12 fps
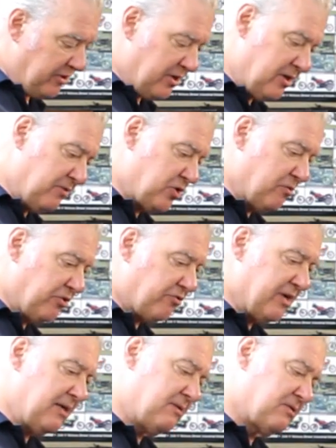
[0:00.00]
the 2 or
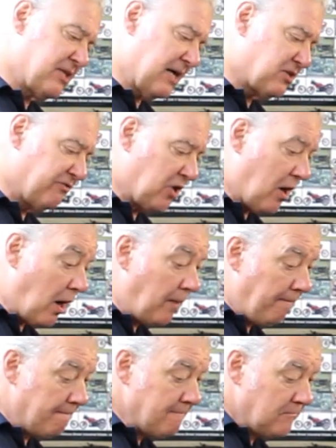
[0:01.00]
3 sets I've got.
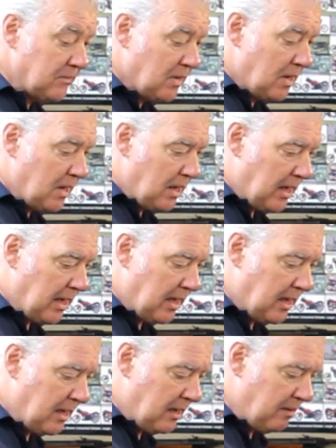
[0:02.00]
Yeah, yeah. So that's what you
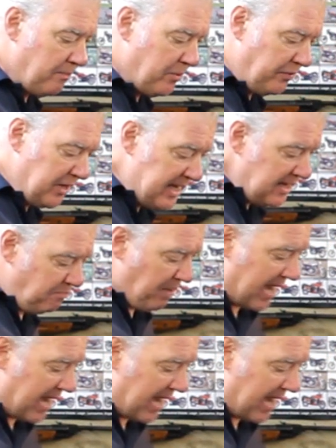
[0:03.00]
know. But they need